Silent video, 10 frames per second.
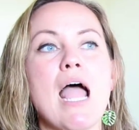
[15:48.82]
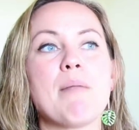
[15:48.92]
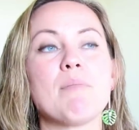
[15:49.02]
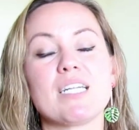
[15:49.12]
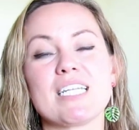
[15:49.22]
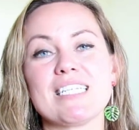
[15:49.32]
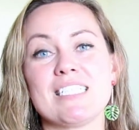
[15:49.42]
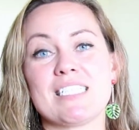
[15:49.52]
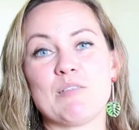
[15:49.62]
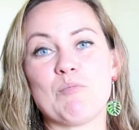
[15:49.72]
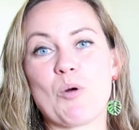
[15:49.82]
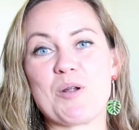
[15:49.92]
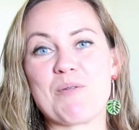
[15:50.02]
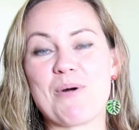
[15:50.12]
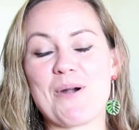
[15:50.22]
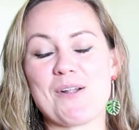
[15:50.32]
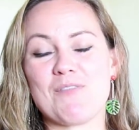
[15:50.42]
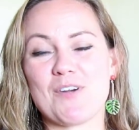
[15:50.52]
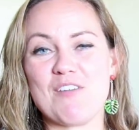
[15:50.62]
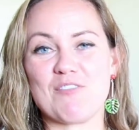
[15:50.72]
And money is an important part
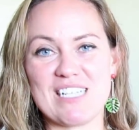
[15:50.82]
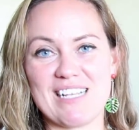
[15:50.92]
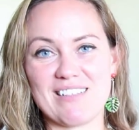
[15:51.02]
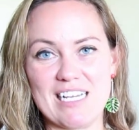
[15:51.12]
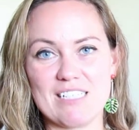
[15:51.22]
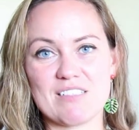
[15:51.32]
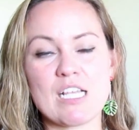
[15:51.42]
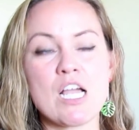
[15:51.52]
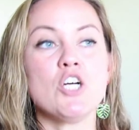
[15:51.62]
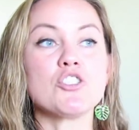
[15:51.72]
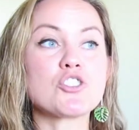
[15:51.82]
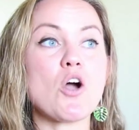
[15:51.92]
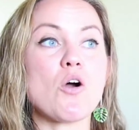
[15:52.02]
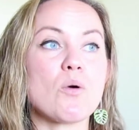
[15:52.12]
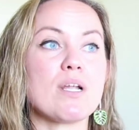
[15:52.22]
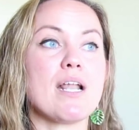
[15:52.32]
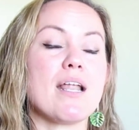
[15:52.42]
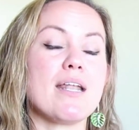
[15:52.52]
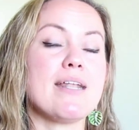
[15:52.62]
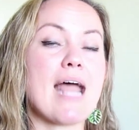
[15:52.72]
of our everyday lives. So
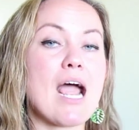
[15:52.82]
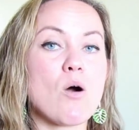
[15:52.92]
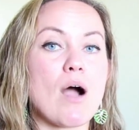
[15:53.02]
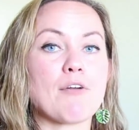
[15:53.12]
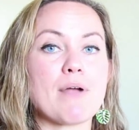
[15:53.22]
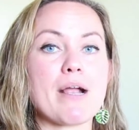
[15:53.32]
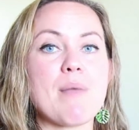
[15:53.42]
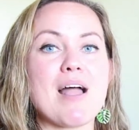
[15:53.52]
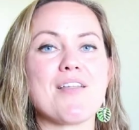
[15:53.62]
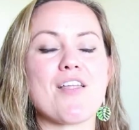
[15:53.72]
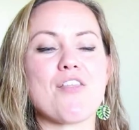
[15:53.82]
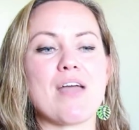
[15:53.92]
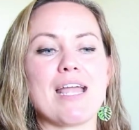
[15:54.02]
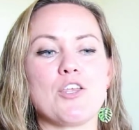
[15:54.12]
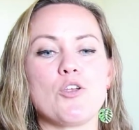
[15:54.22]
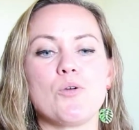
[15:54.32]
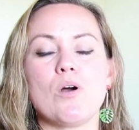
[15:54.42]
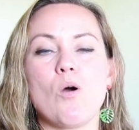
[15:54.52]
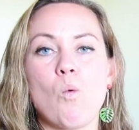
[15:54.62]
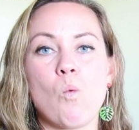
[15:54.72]
now I recommend that you
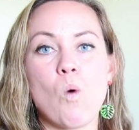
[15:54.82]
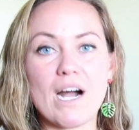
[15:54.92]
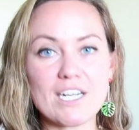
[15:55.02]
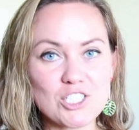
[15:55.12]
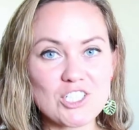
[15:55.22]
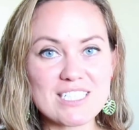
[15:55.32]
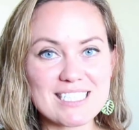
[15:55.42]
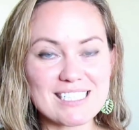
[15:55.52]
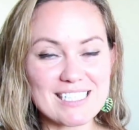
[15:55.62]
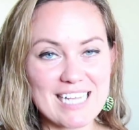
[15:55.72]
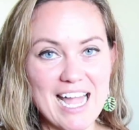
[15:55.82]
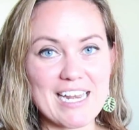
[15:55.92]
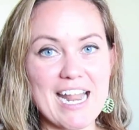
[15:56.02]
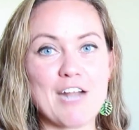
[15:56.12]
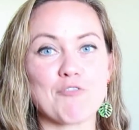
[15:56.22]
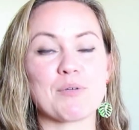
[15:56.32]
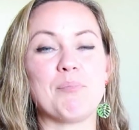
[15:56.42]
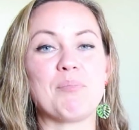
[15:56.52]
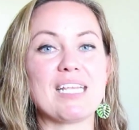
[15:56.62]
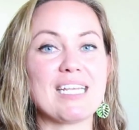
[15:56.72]
watch this again and
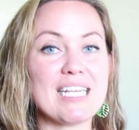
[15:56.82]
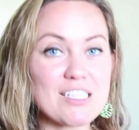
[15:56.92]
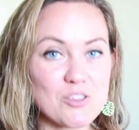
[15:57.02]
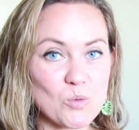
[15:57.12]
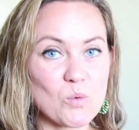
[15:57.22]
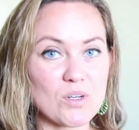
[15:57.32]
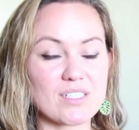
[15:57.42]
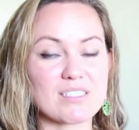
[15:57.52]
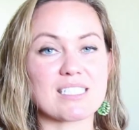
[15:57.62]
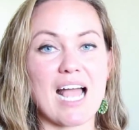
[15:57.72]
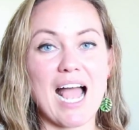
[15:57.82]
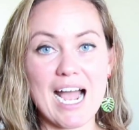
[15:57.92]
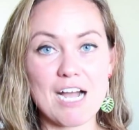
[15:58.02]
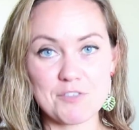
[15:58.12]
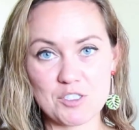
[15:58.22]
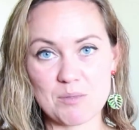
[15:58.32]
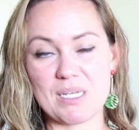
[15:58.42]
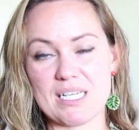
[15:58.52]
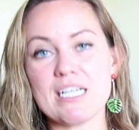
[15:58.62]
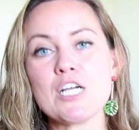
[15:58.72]
repeat the words after
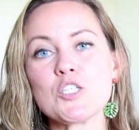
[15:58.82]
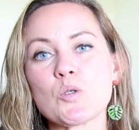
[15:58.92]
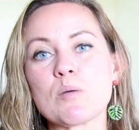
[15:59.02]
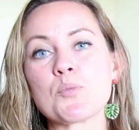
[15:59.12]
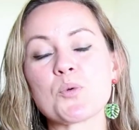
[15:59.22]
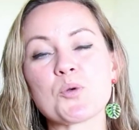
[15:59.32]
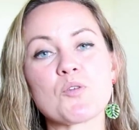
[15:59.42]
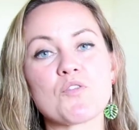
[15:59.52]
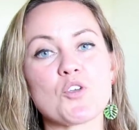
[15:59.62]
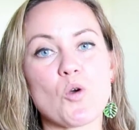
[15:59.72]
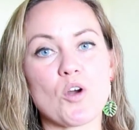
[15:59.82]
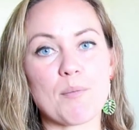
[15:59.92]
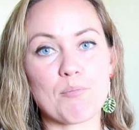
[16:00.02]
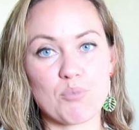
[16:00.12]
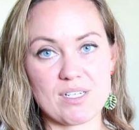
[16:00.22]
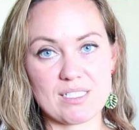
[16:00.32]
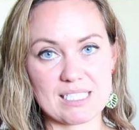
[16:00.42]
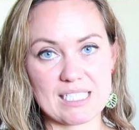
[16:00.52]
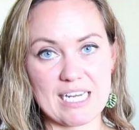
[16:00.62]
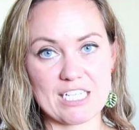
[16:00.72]
me to improve your
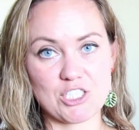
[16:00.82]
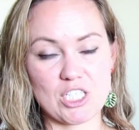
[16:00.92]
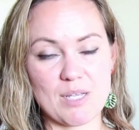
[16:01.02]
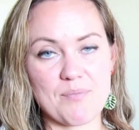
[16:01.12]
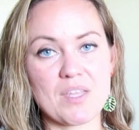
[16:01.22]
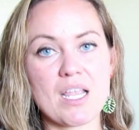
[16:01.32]
pronunciation.